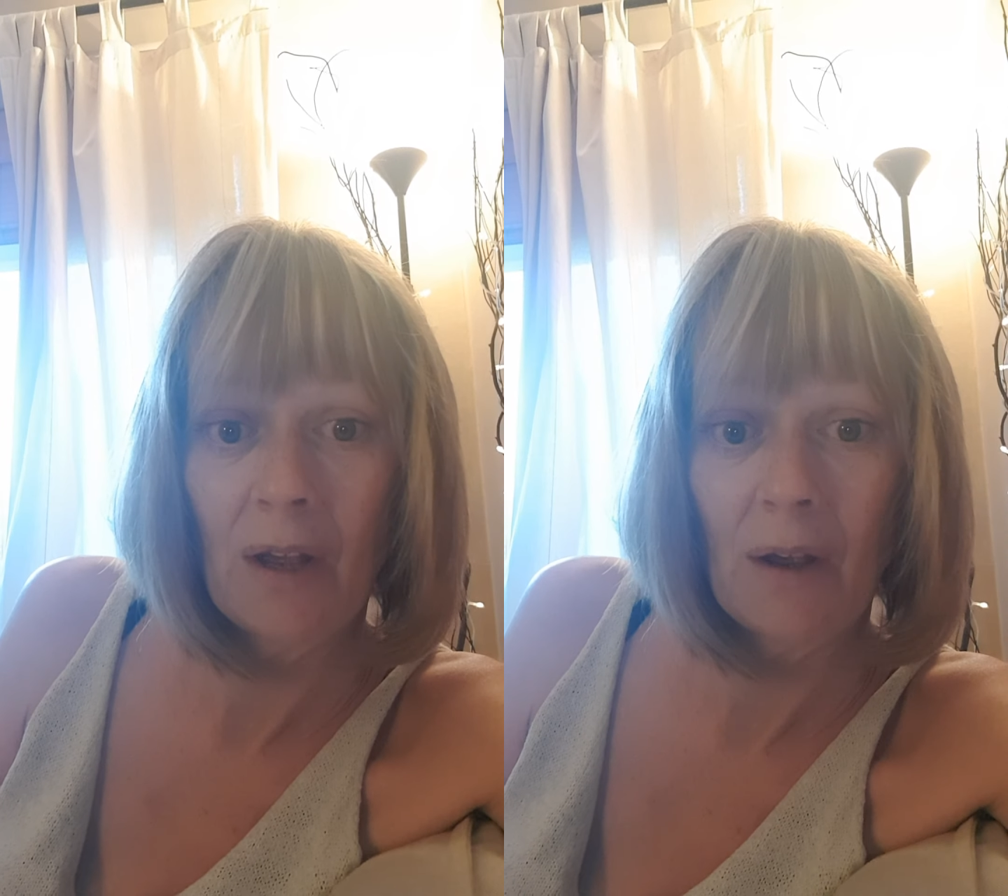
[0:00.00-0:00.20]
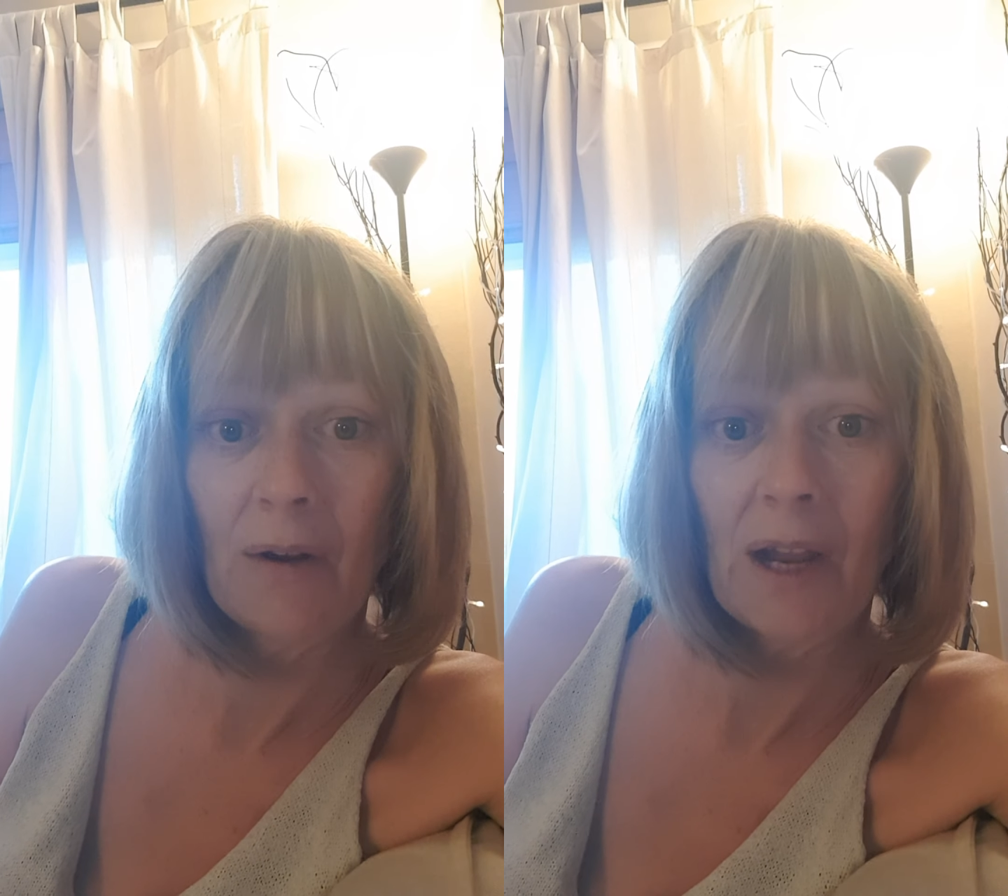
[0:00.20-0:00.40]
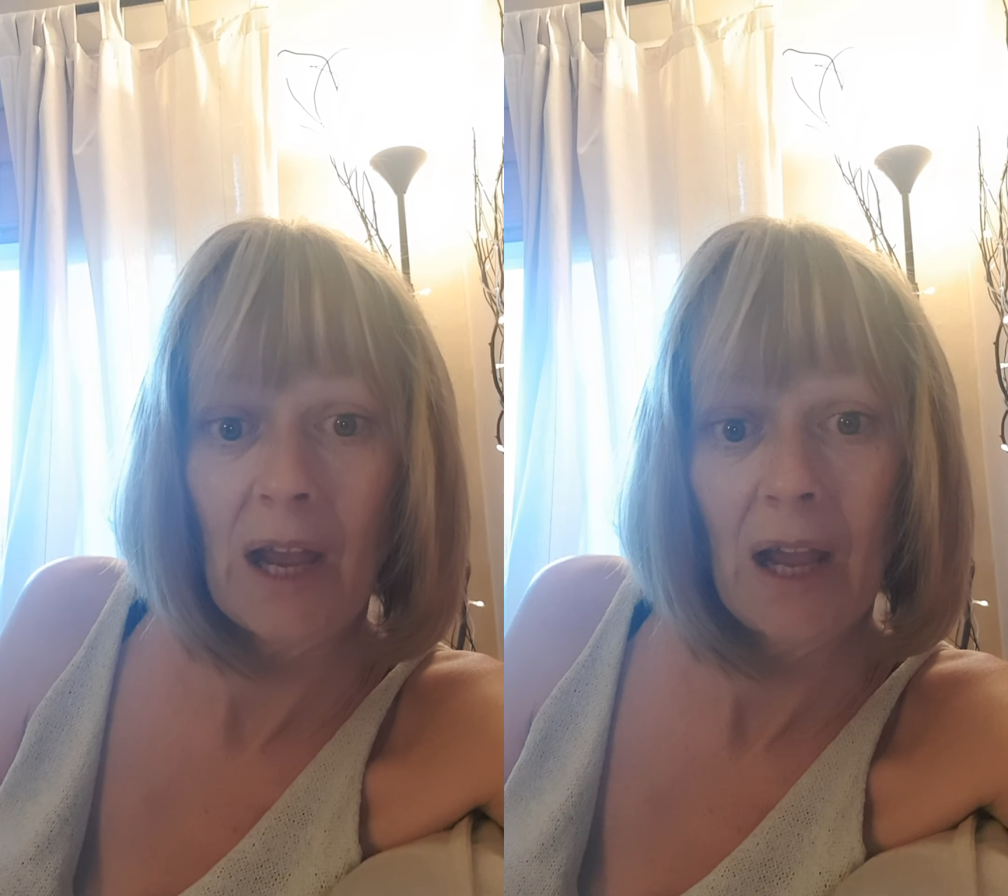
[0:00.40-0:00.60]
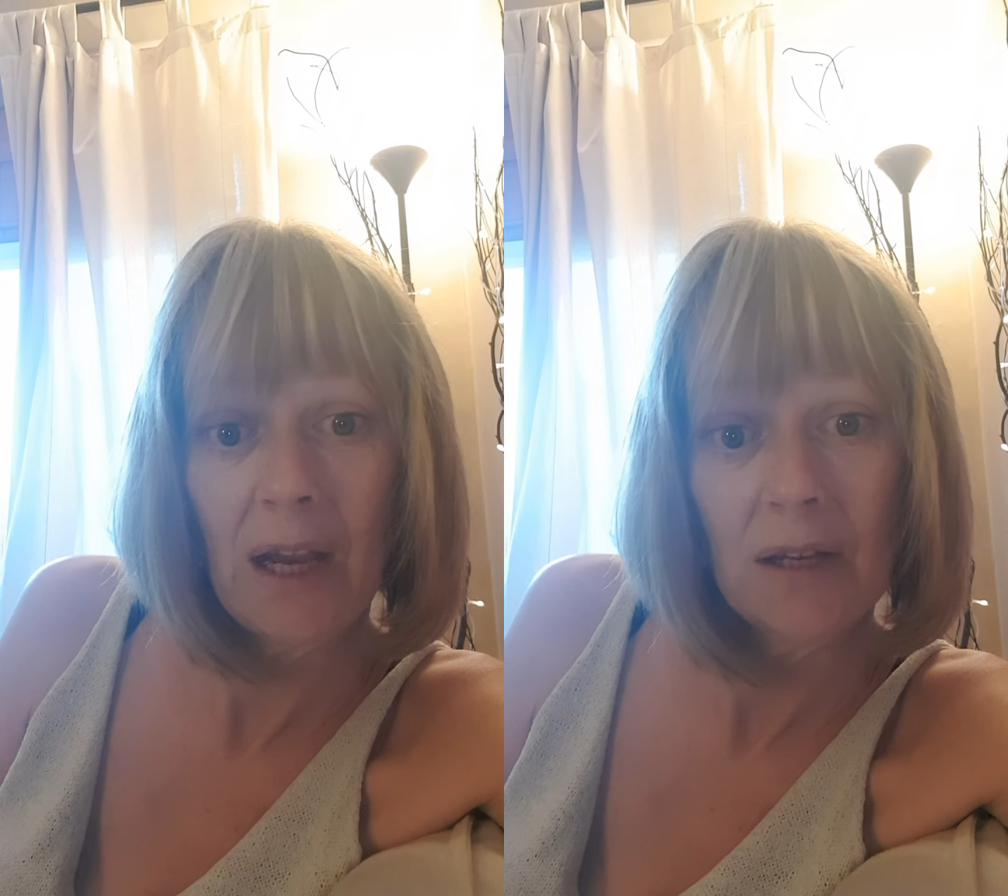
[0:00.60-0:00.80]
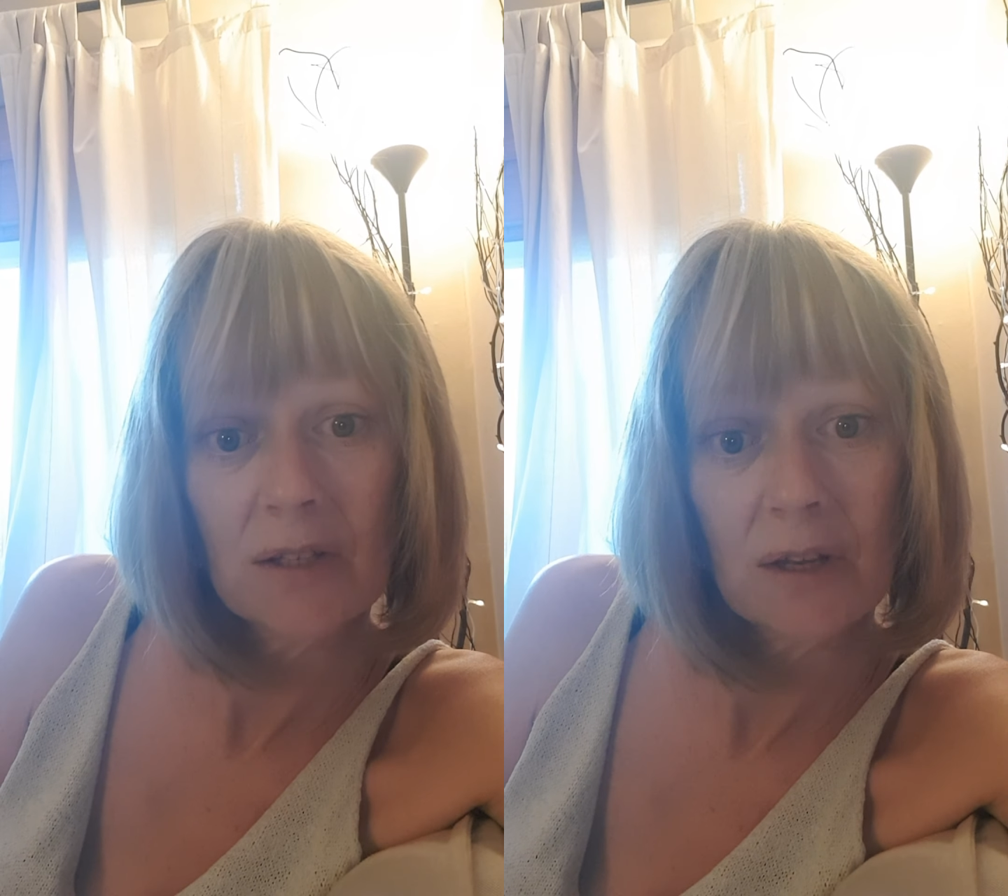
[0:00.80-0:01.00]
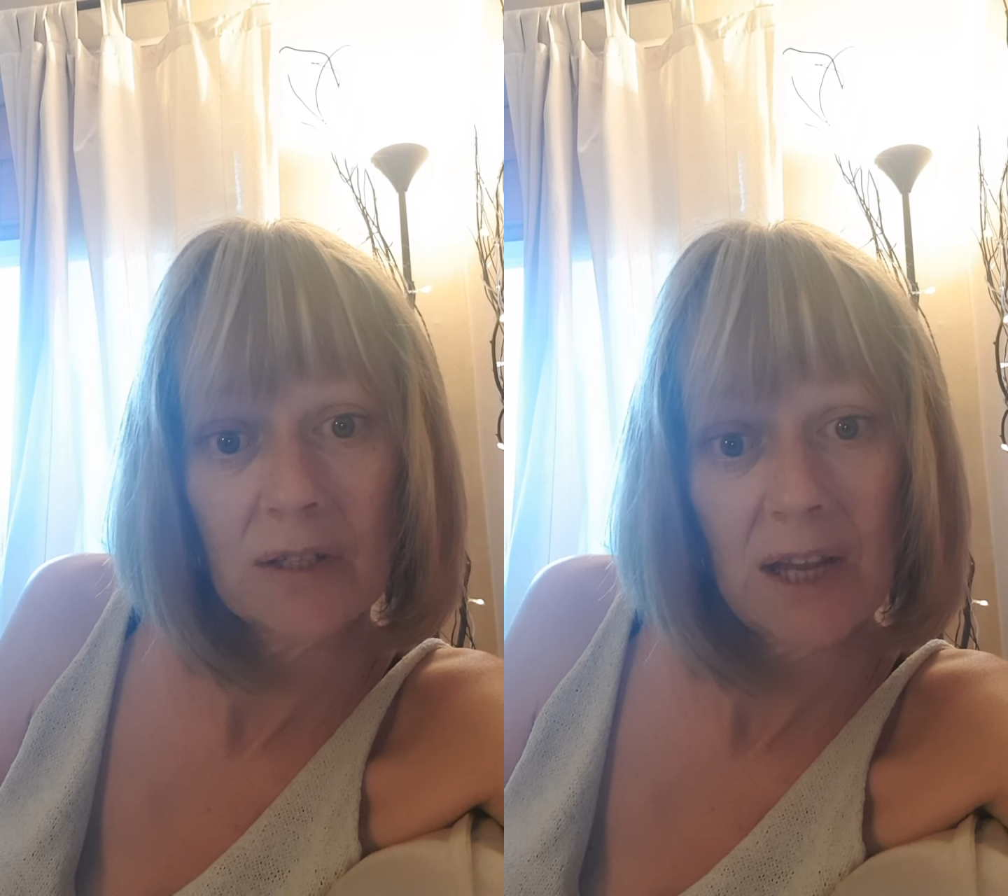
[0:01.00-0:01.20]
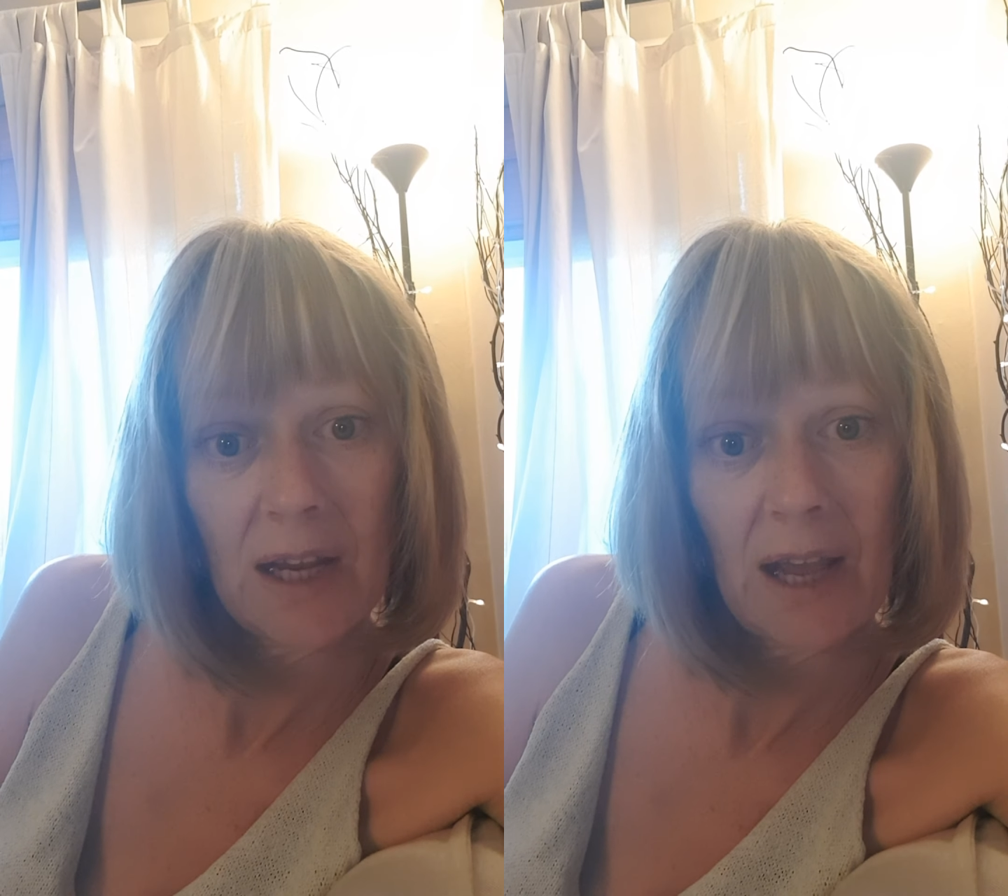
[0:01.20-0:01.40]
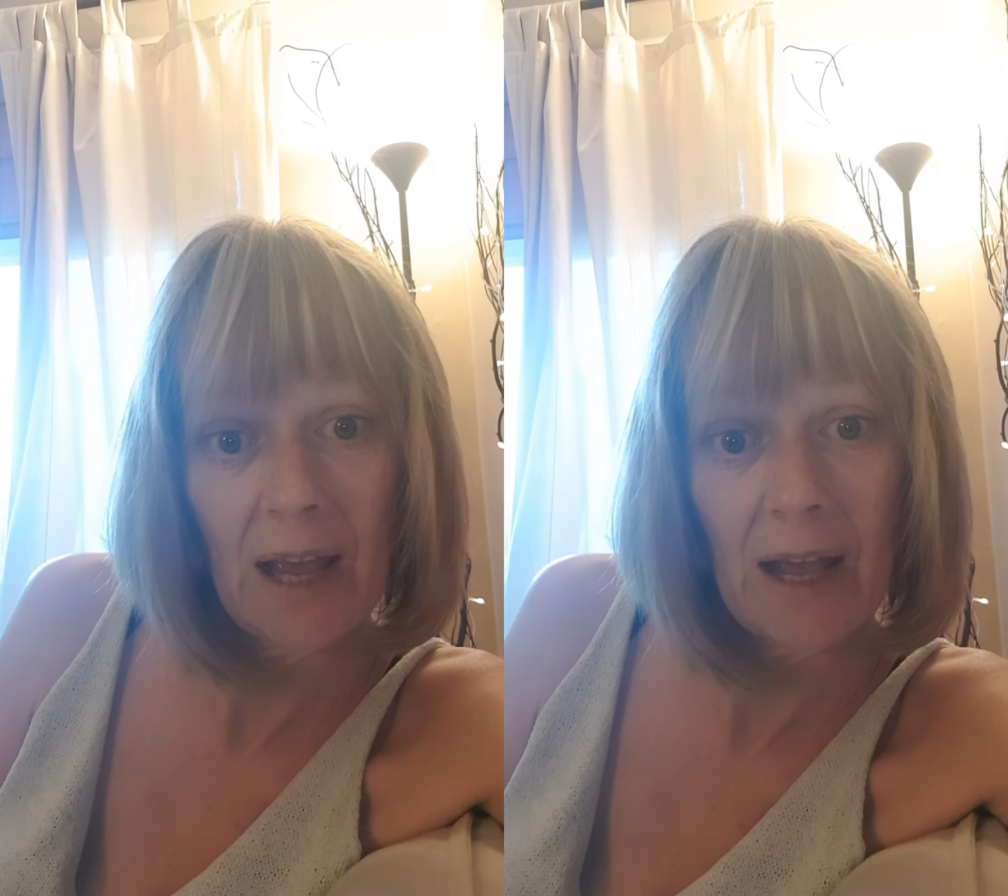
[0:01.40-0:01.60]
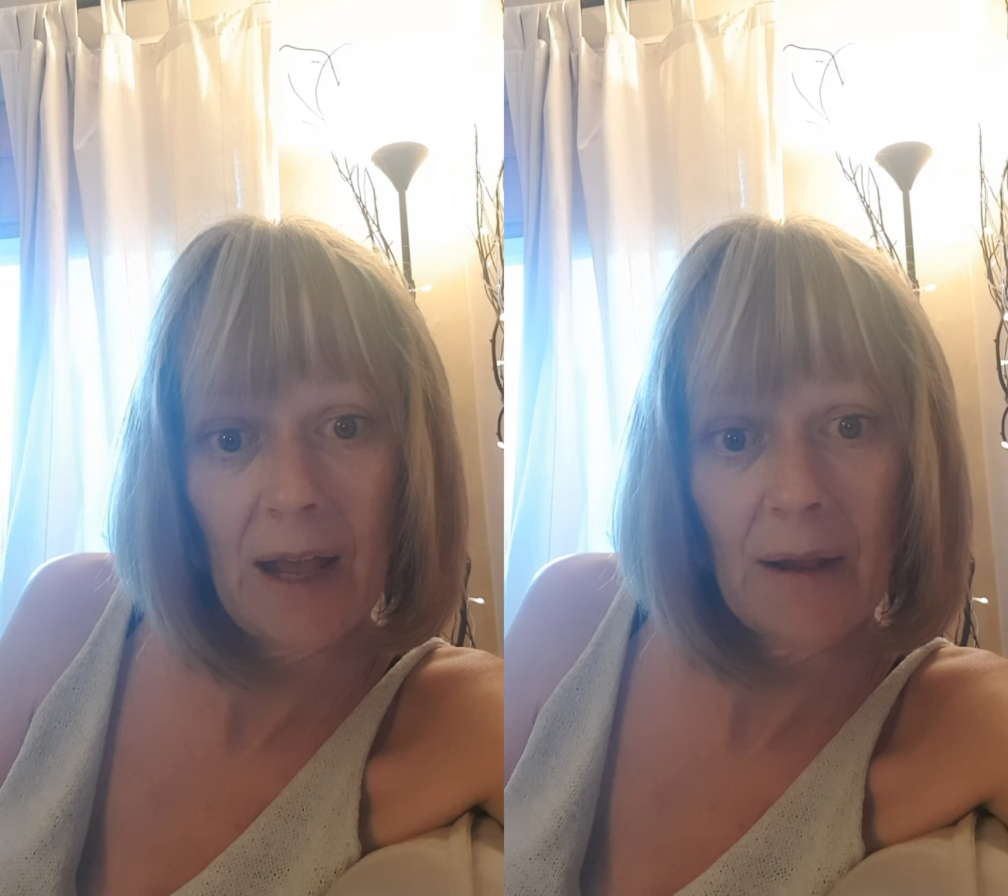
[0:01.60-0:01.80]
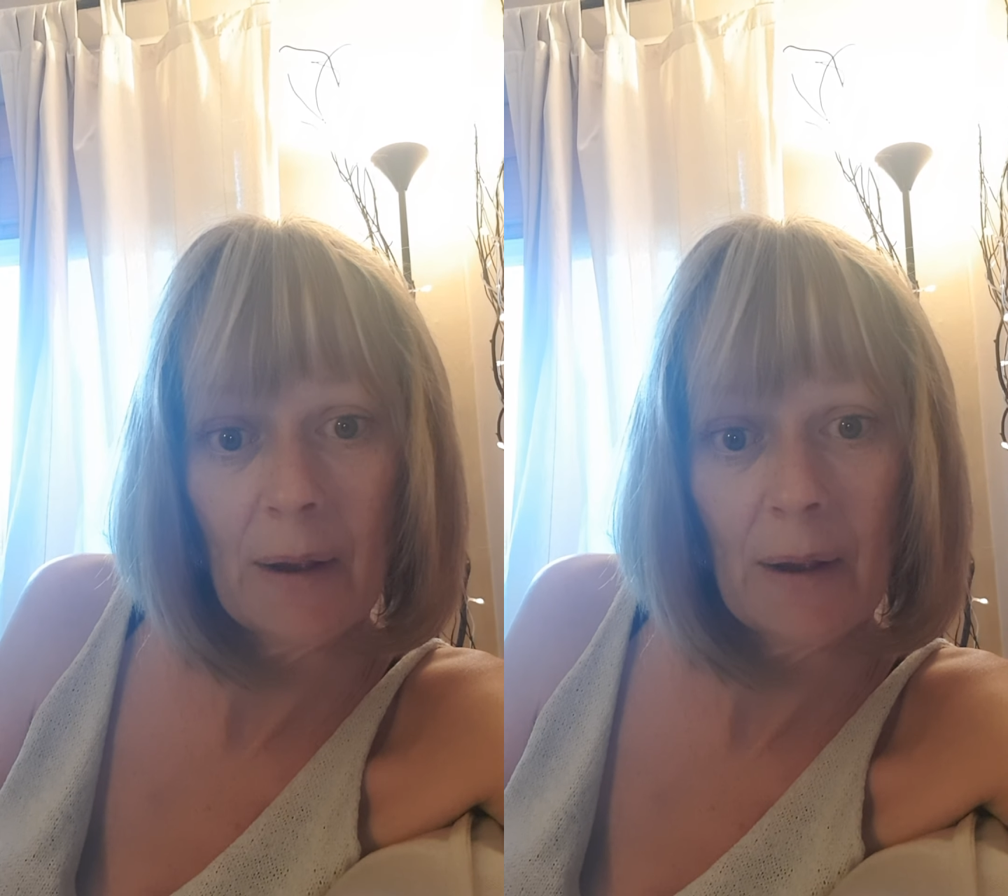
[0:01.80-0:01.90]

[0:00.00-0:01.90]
Okay, so take care.